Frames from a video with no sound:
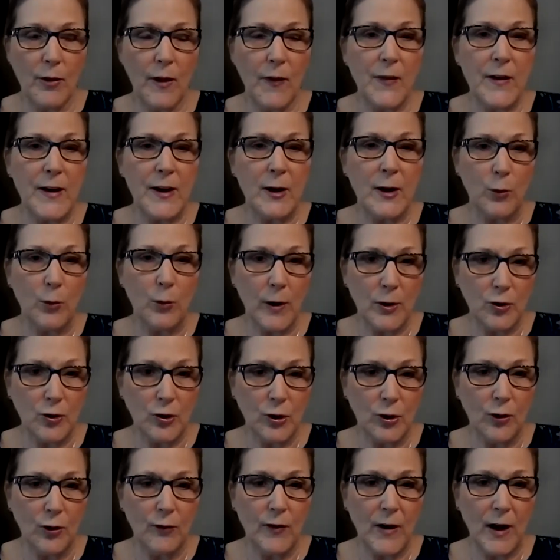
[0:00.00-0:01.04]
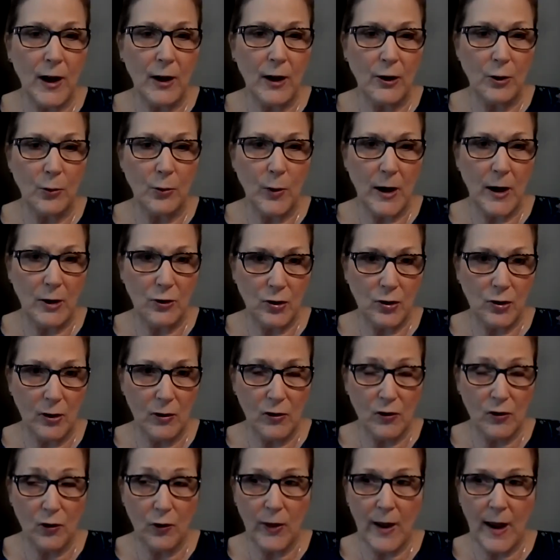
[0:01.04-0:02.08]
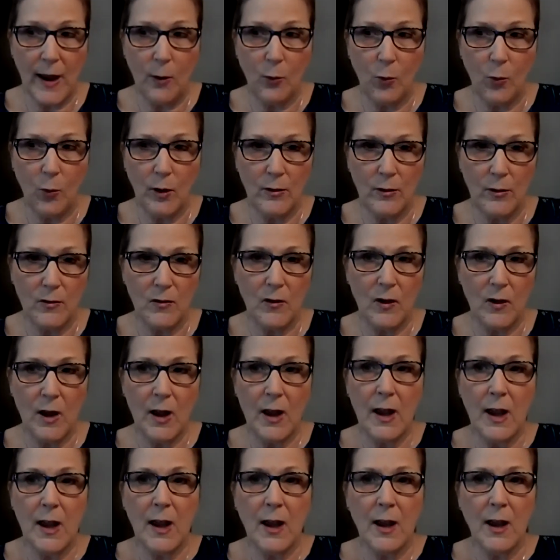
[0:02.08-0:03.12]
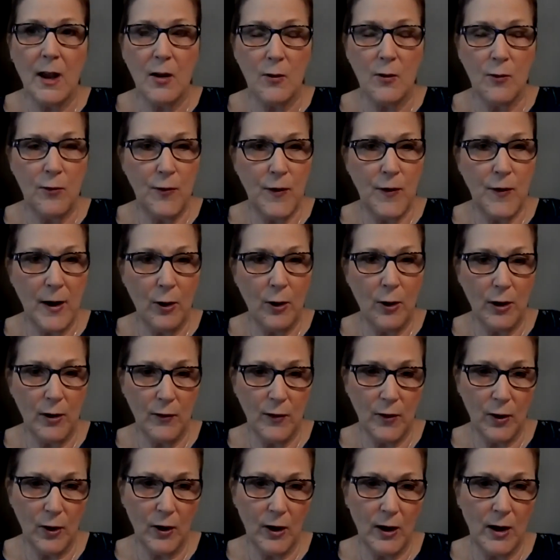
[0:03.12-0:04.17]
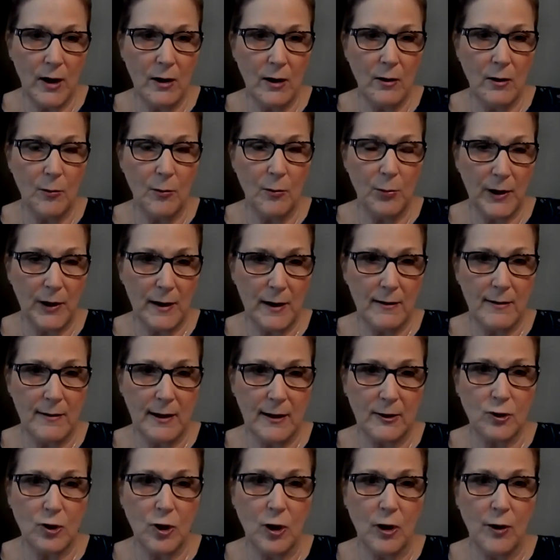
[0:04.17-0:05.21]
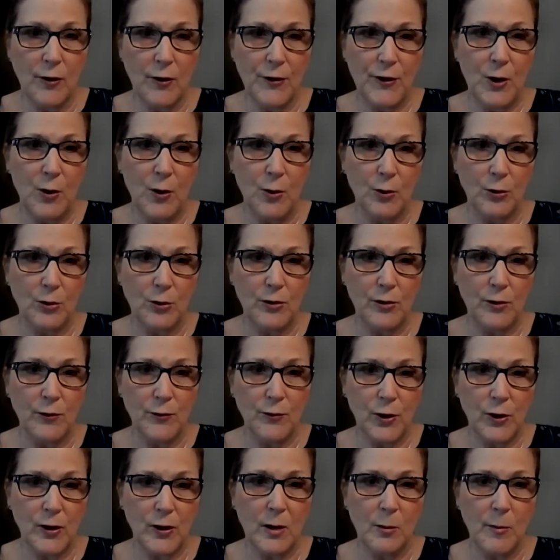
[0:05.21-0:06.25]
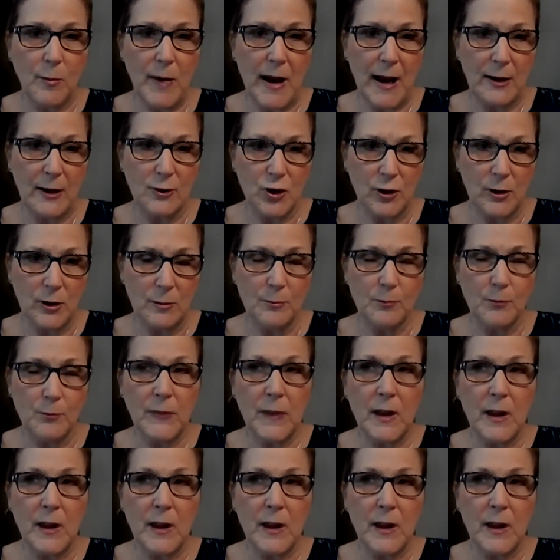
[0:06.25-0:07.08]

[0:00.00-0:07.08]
than the original valuation. So that was very, very pleasing to all the owners, if you can imagine.